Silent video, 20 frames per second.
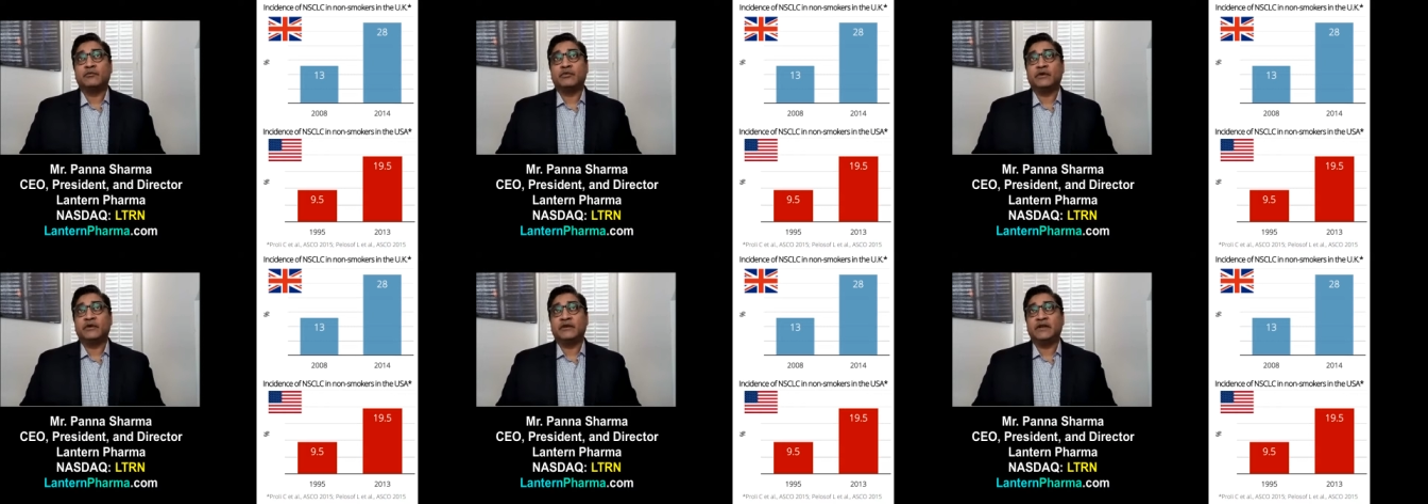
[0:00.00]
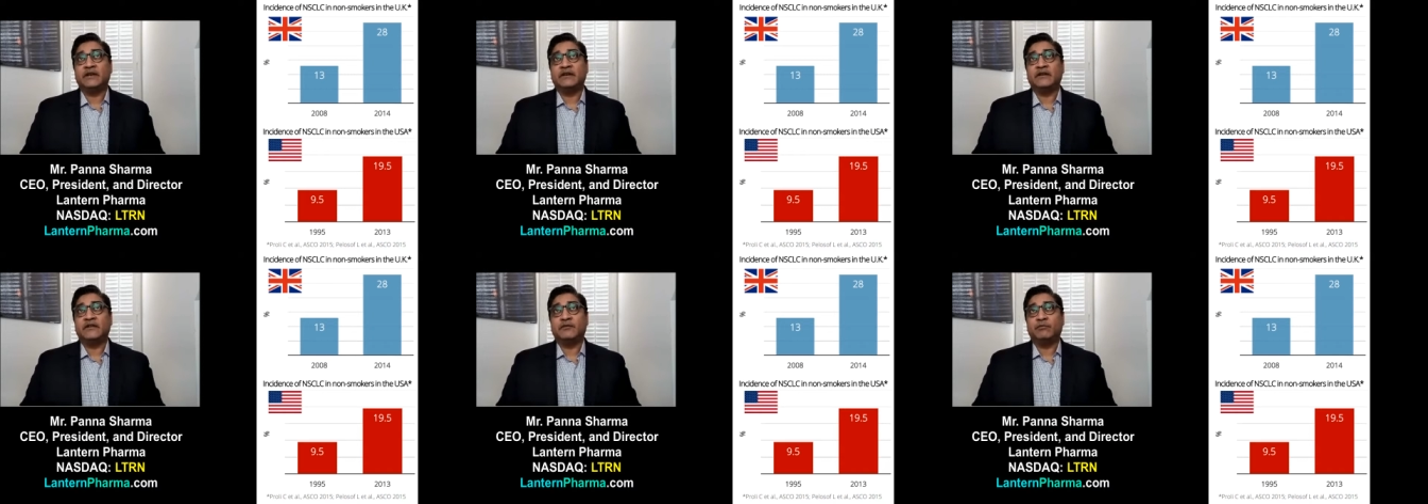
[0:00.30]

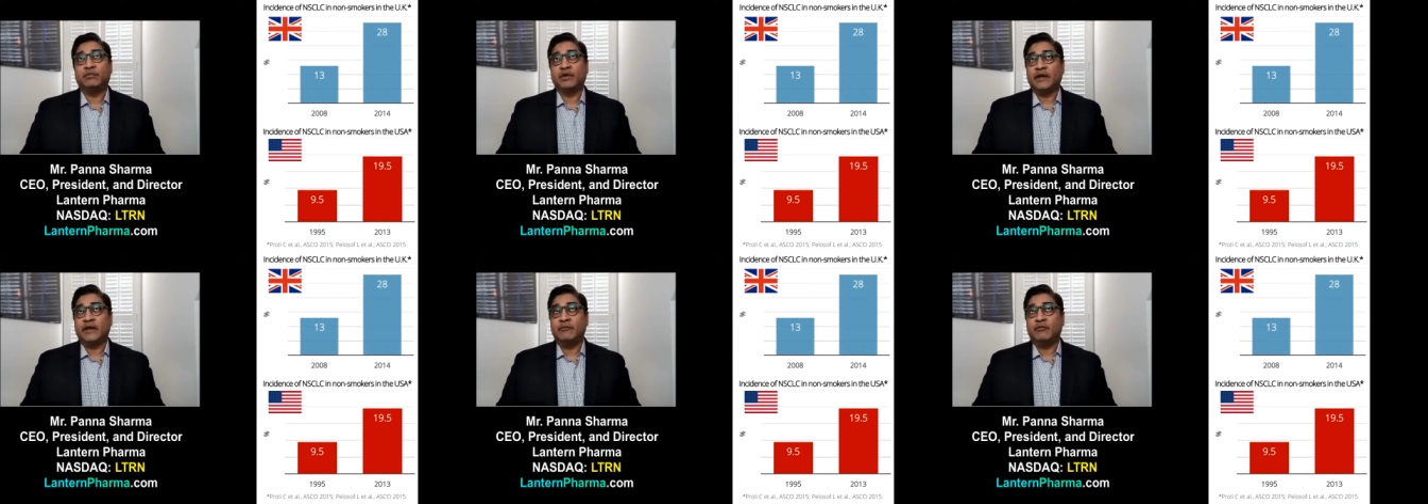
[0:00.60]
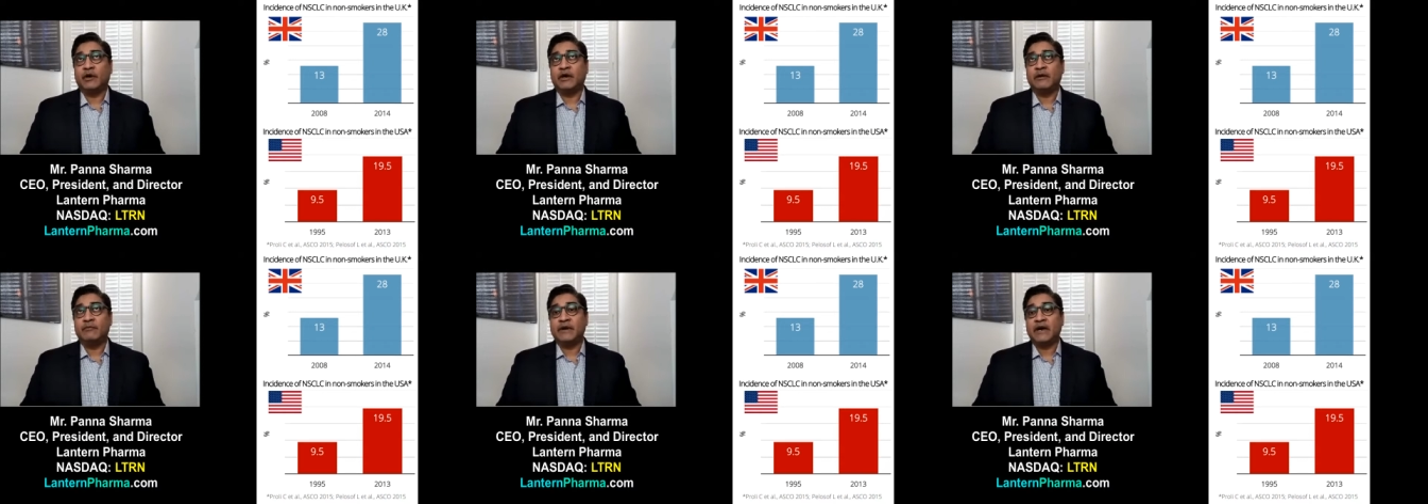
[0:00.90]
predict its blood
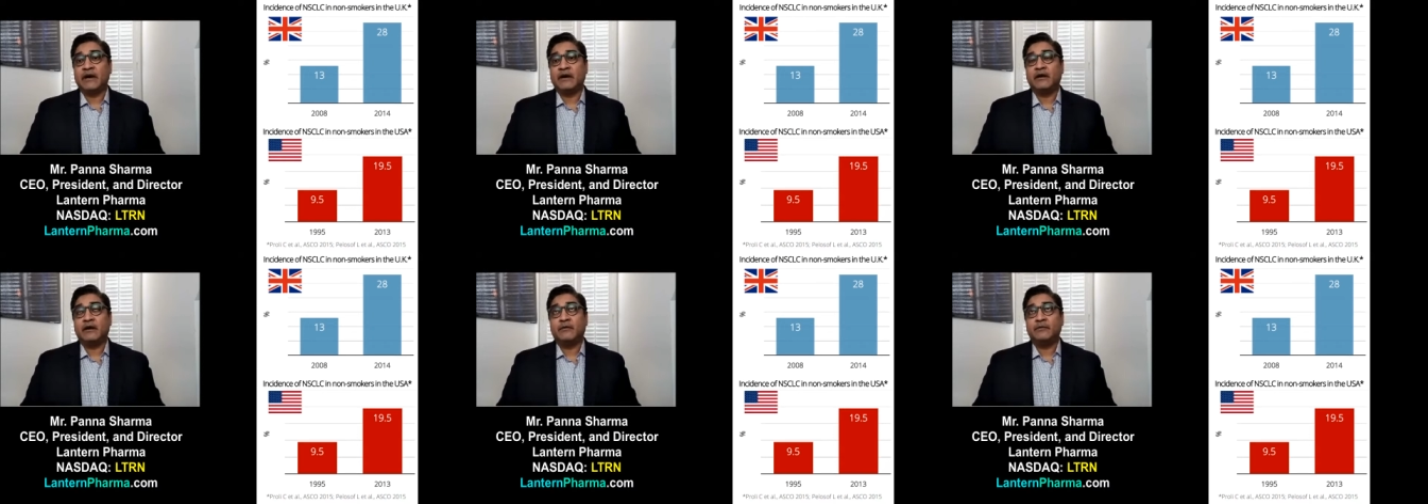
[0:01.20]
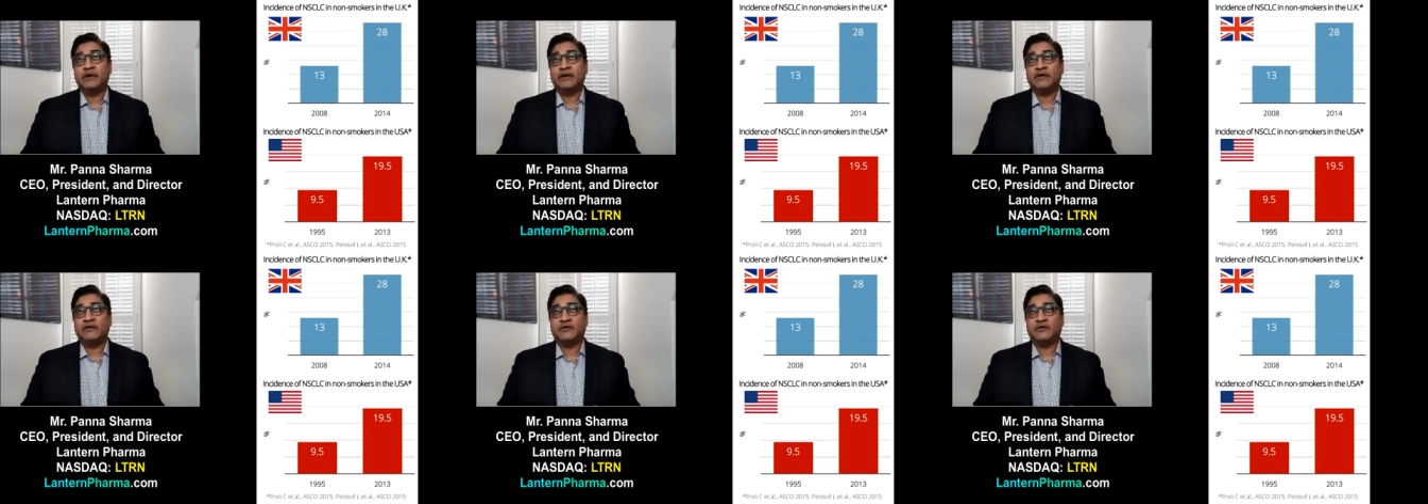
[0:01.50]
brain barrier
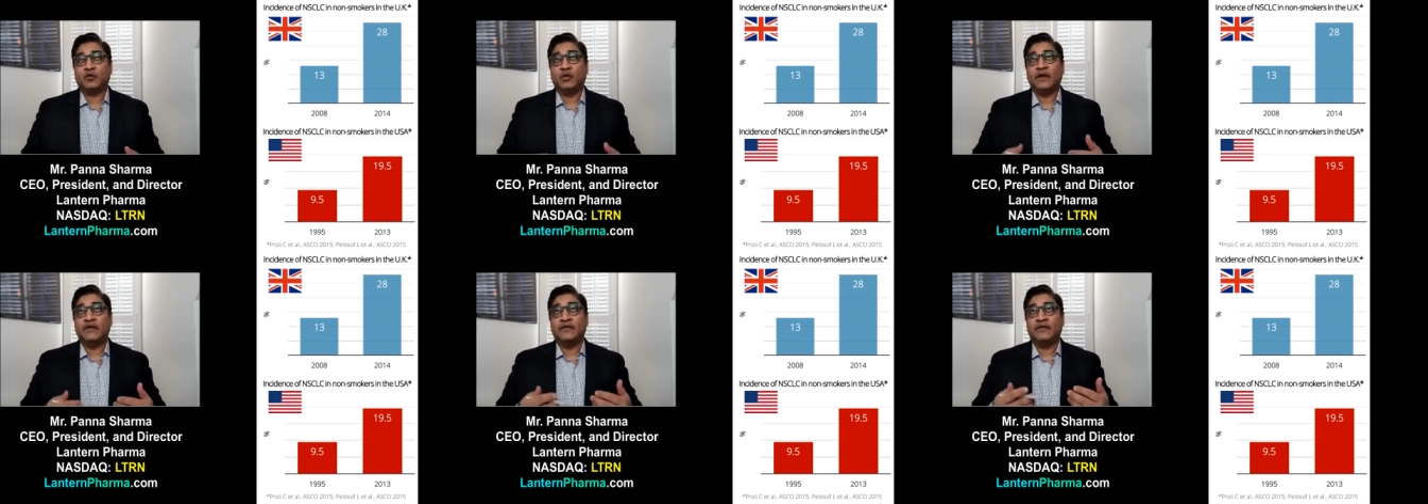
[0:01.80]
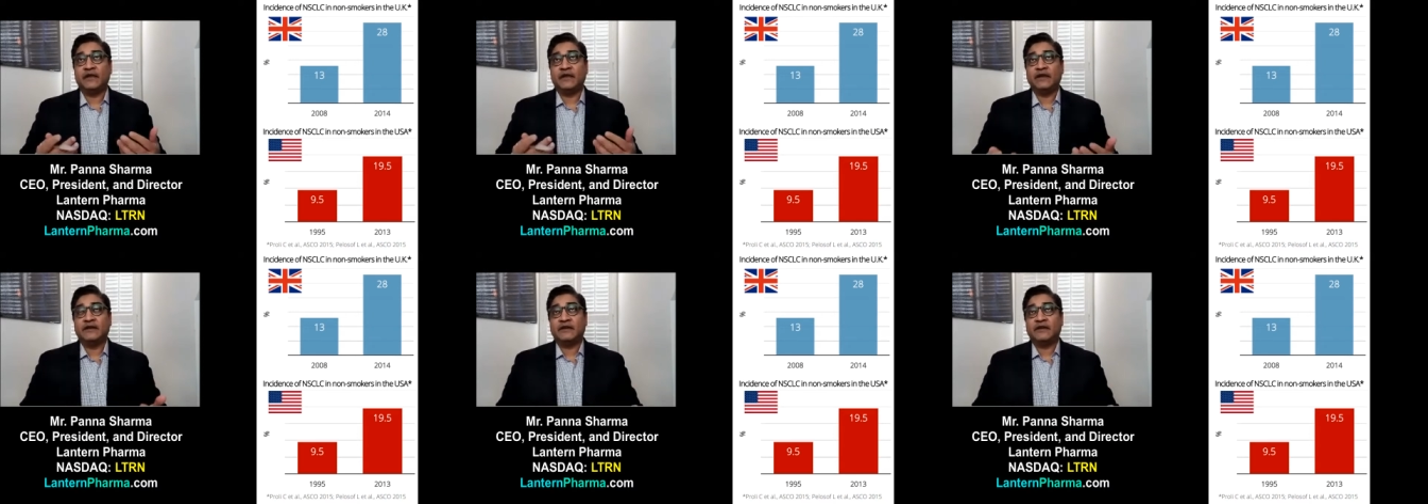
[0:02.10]
because it's one
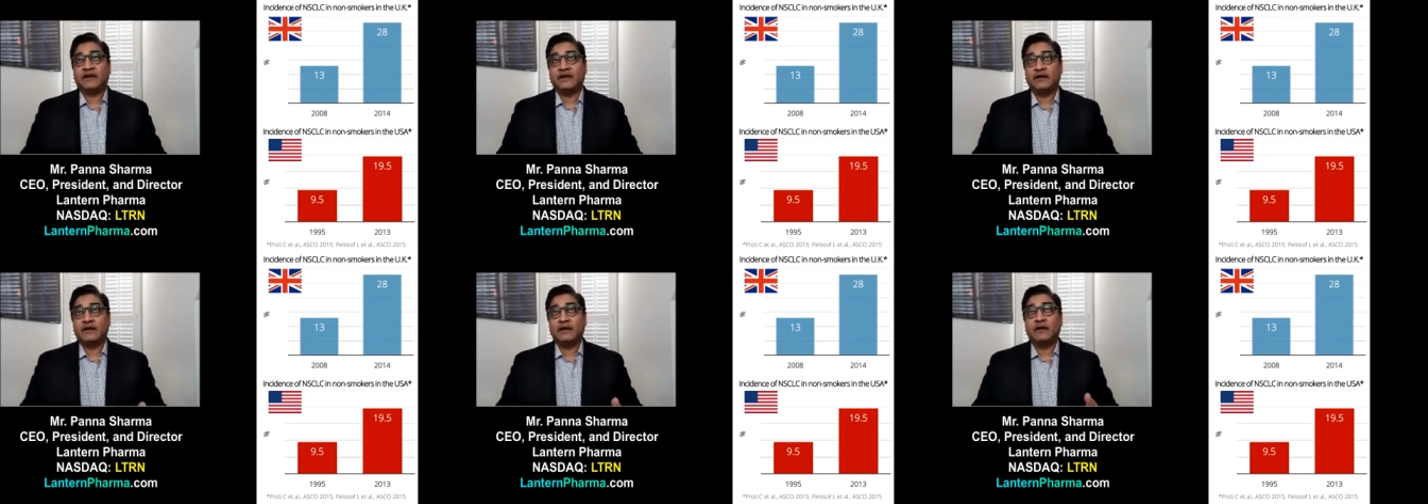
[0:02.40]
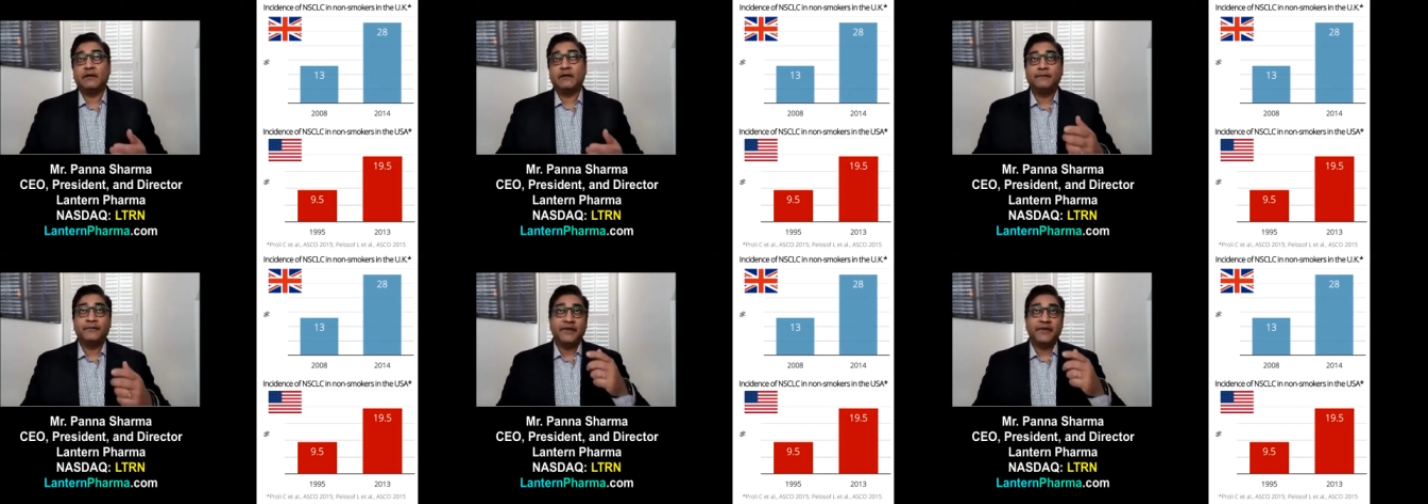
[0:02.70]
thing to
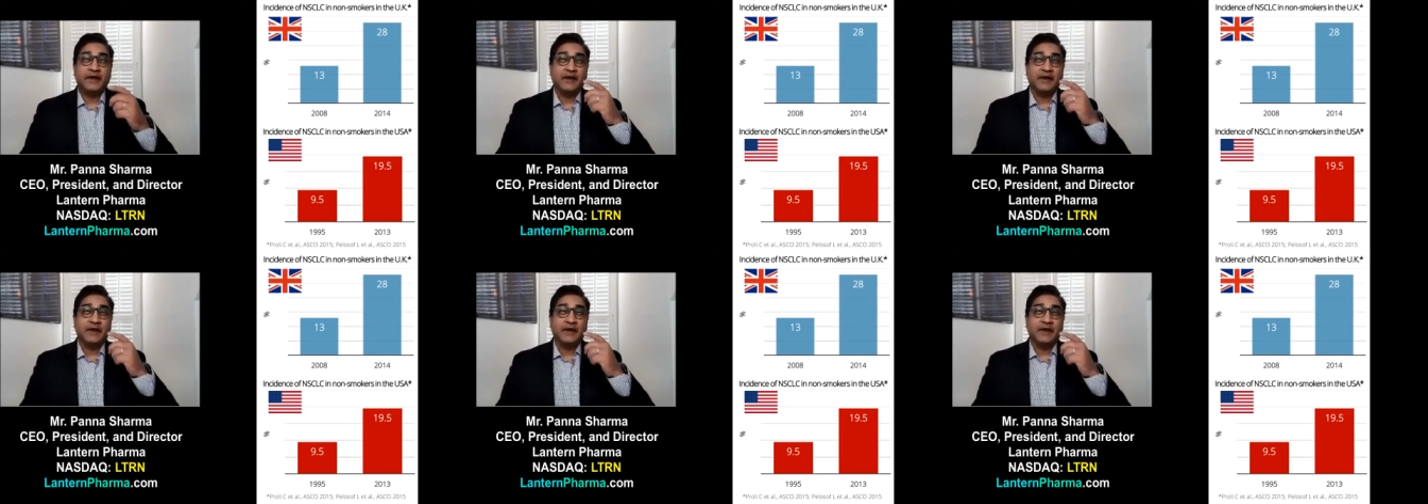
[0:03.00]
kill